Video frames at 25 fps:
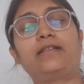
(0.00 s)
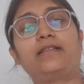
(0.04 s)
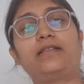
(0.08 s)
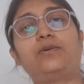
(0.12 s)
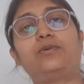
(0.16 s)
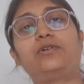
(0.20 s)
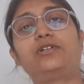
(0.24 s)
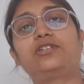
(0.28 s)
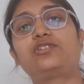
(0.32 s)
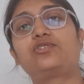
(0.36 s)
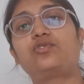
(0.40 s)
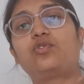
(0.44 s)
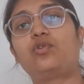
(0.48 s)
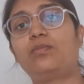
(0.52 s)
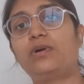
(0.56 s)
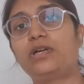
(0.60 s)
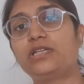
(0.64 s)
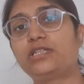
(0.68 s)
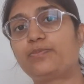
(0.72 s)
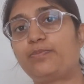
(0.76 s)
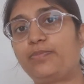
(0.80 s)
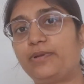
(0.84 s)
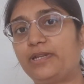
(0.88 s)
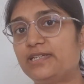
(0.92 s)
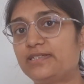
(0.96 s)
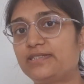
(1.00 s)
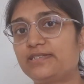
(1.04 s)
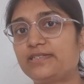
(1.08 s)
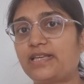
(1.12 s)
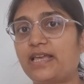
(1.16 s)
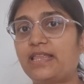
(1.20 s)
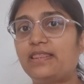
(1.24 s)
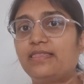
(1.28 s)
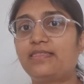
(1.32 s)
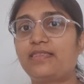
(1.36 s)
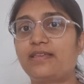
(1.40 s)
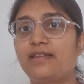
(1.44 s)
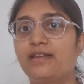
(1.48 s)
there was so much bliss
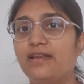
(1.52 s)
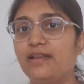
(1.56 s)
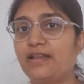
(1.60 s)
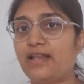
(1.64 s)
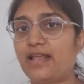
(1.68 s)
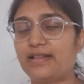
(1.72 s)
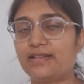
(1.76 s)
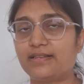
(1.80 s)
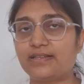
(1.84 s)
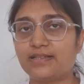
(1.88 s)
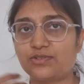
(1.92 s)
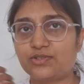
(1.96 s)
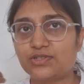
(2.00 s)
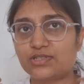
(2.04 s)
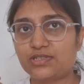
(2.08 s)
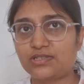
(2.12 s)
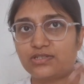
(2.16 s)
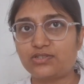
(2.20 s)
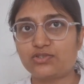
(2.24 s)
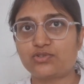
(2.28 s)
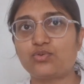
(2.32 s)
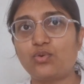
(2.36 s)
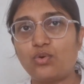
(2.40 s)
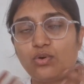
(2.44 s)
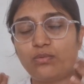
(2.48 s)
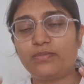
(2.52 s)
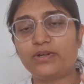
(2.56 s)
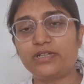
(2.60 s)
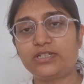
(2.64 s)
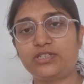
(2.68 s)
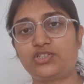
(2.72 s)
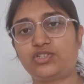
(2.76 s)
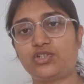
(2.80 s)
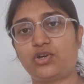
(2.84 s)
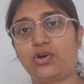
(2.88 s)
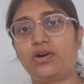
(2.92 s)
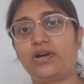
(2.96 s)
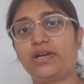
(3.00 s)
and thrill, and there was just so
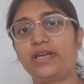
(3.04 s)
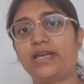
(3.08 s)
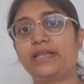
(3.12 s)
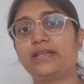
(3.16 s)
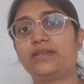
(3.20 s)
much joy,